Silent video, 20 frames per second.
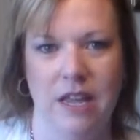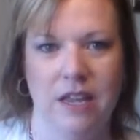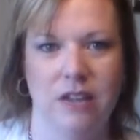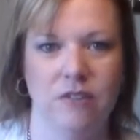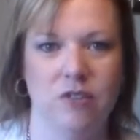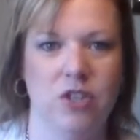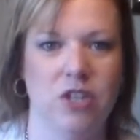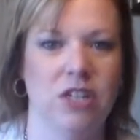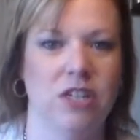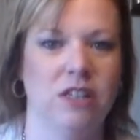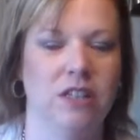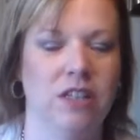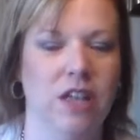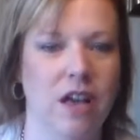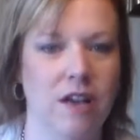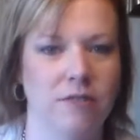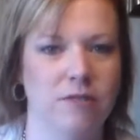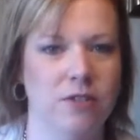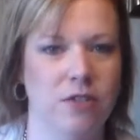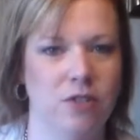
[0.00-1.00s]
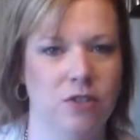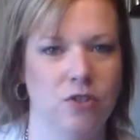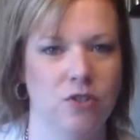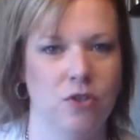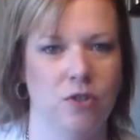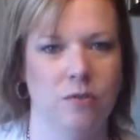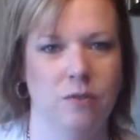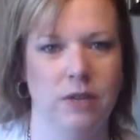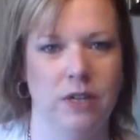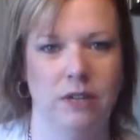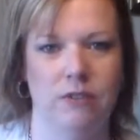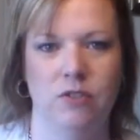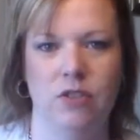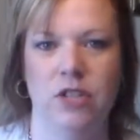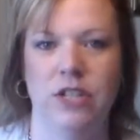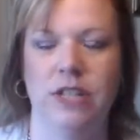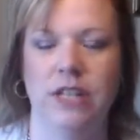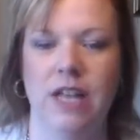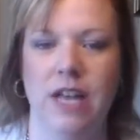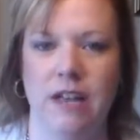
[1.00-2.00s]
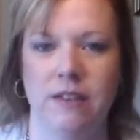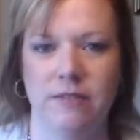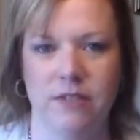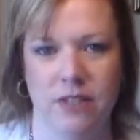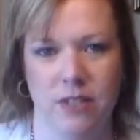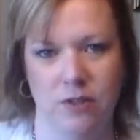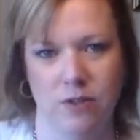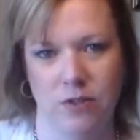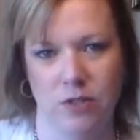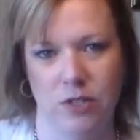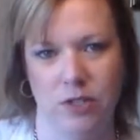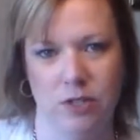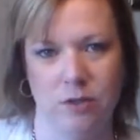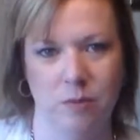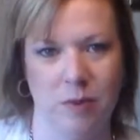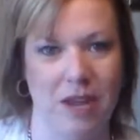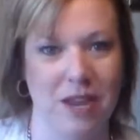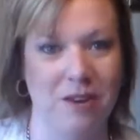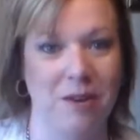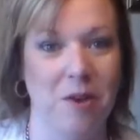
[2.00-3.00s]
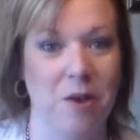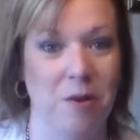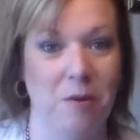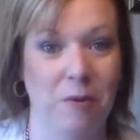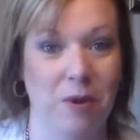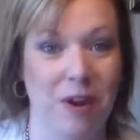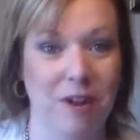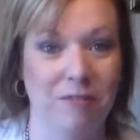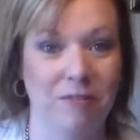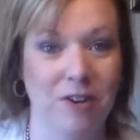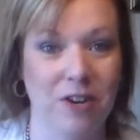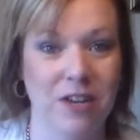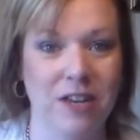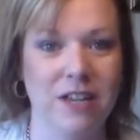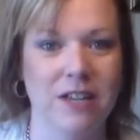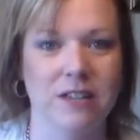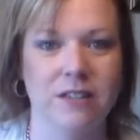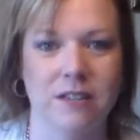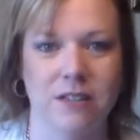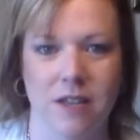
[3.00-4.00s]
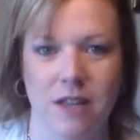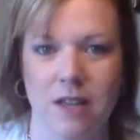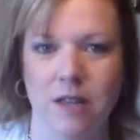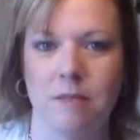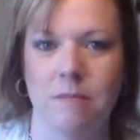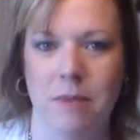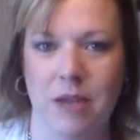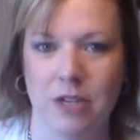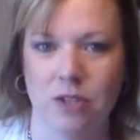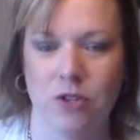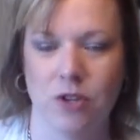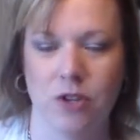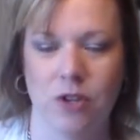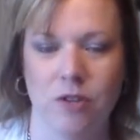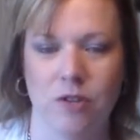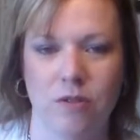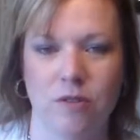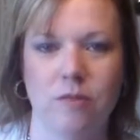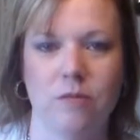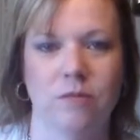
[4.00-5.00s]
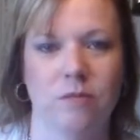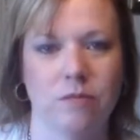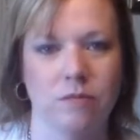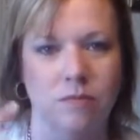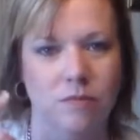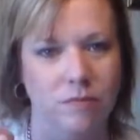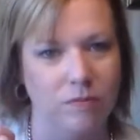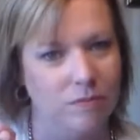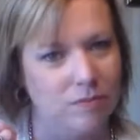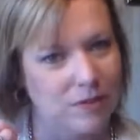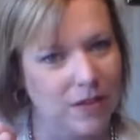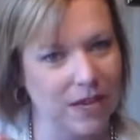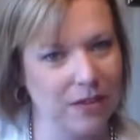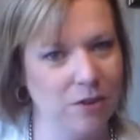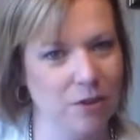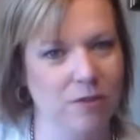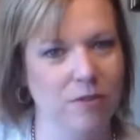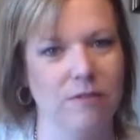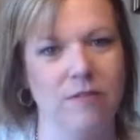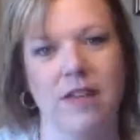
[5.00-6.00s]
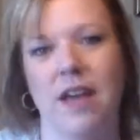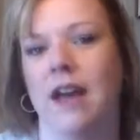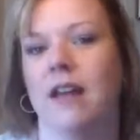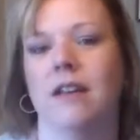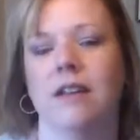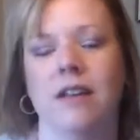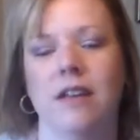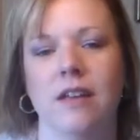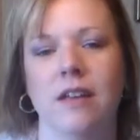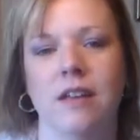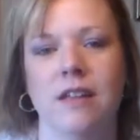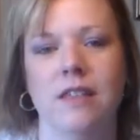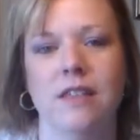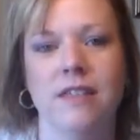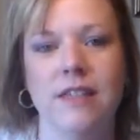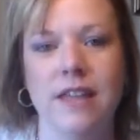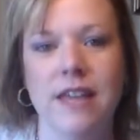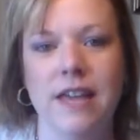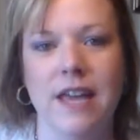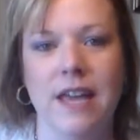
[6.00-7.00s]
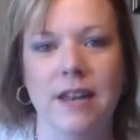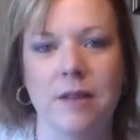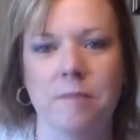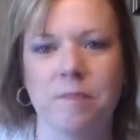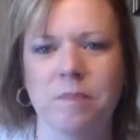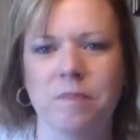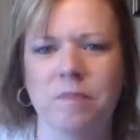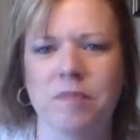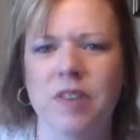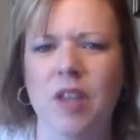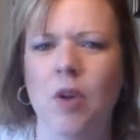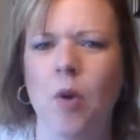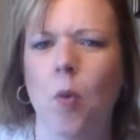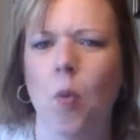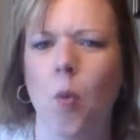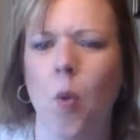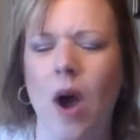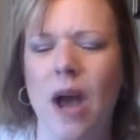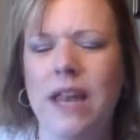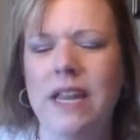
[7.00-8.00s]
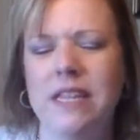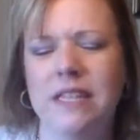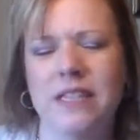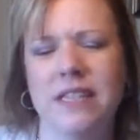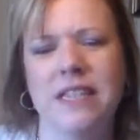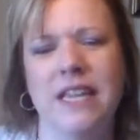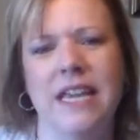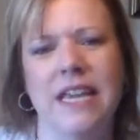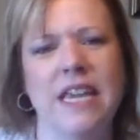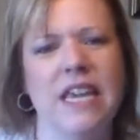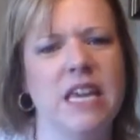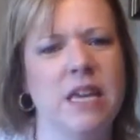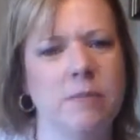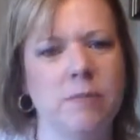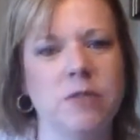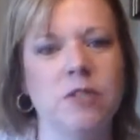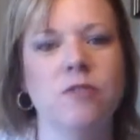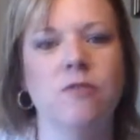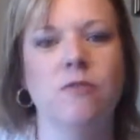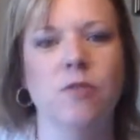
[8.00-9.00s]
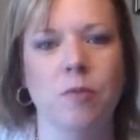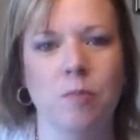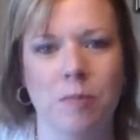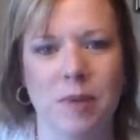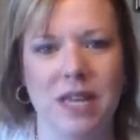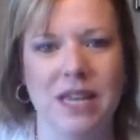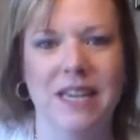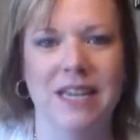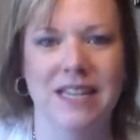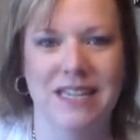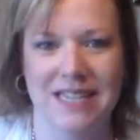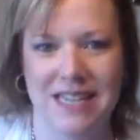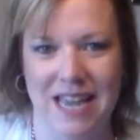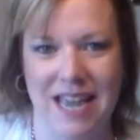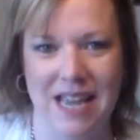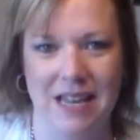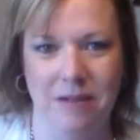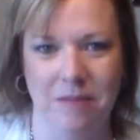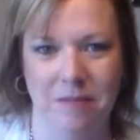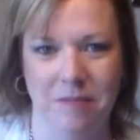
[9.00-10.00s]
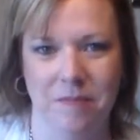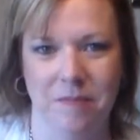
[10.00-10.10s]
if she loves the jewelry, if she loves the hostess plan, whatever it is, make sure you take note of that. Then, what is it that keeps you from being a 10?